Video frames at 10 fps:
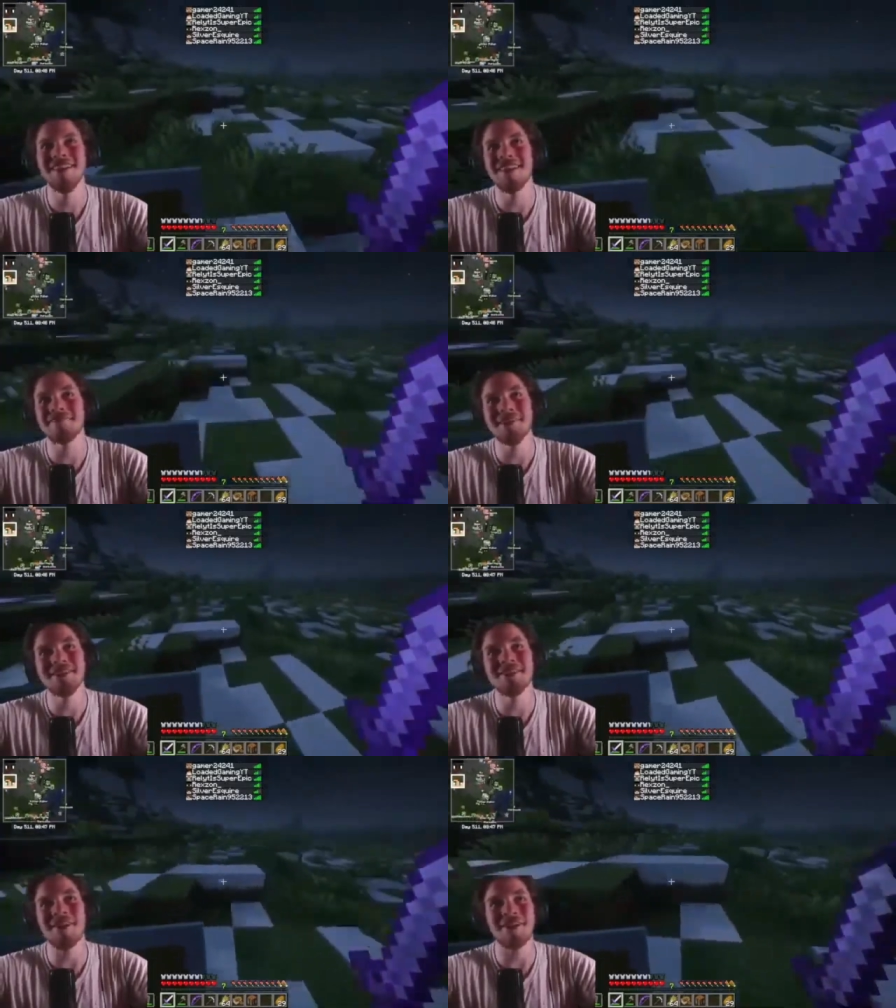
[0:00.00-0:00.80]
I'm pretty
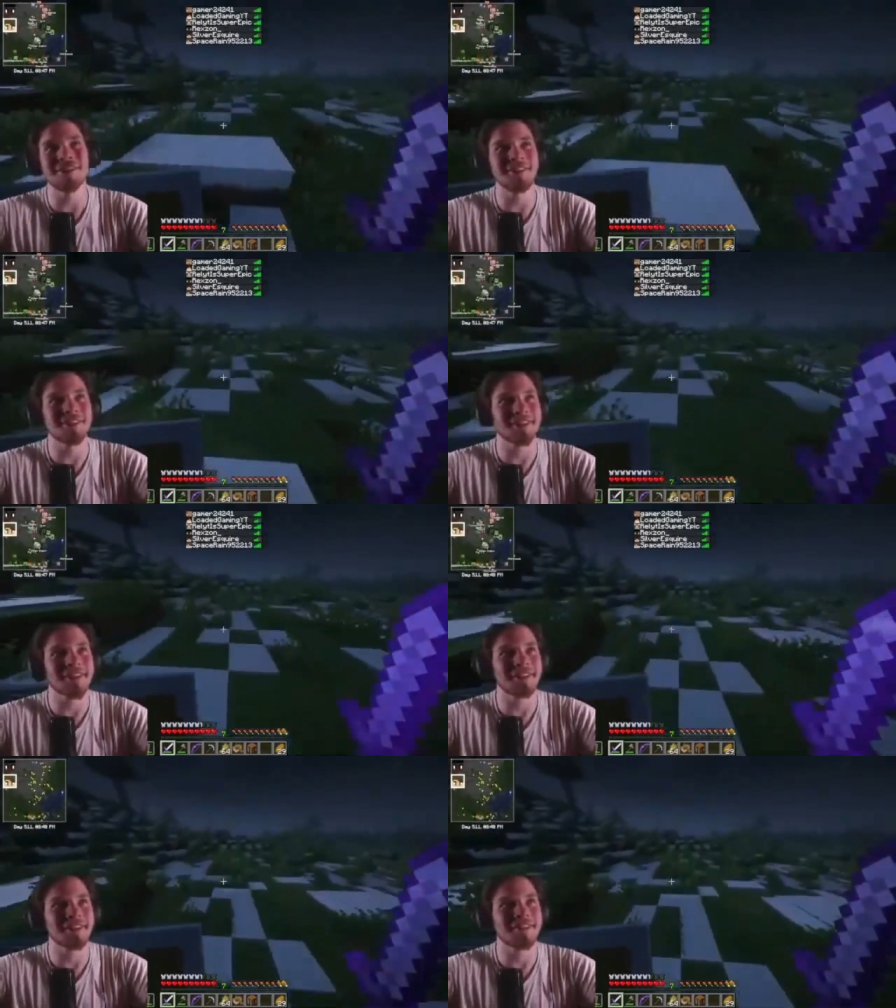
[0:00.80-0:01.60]
sure there are sharks
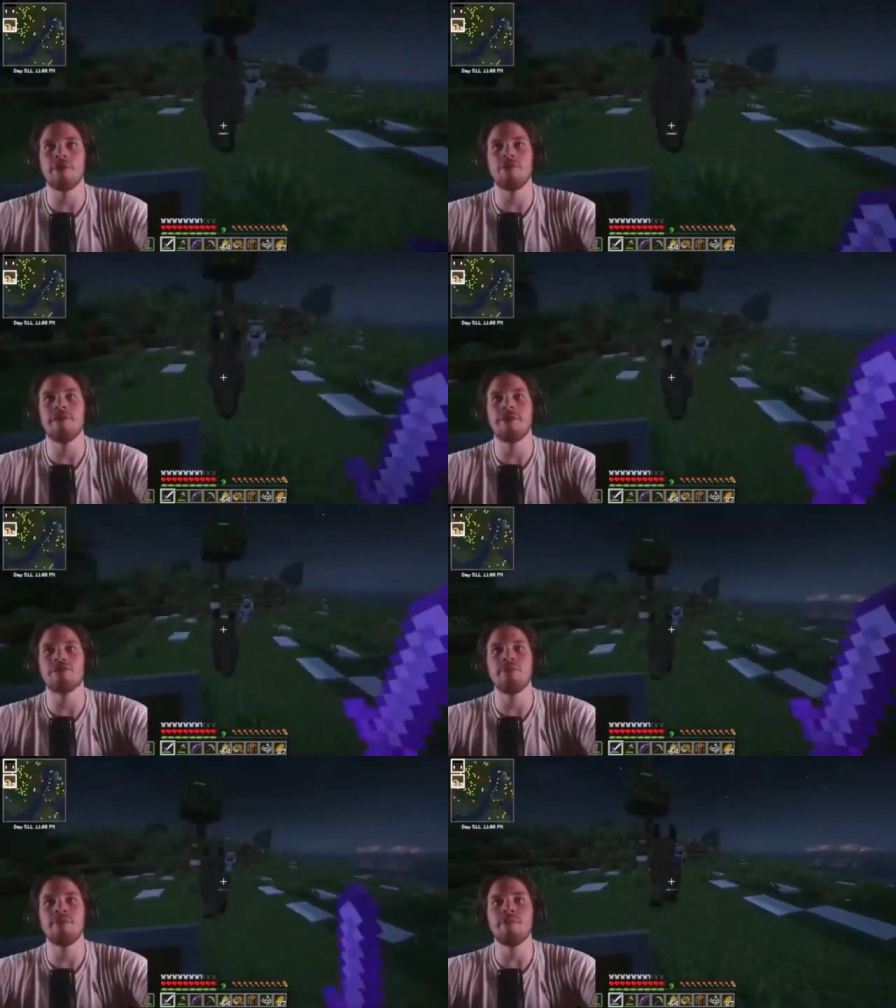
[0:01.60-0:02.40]
actually. We've had
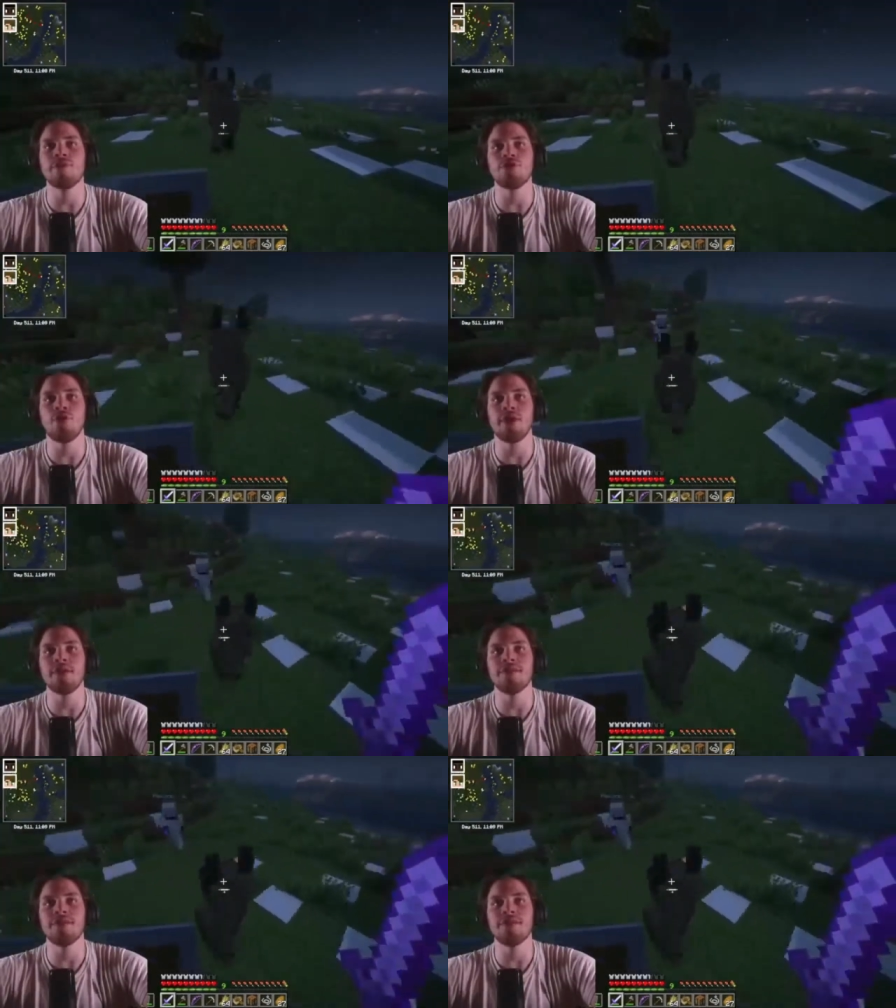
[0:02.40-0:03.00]
three people join.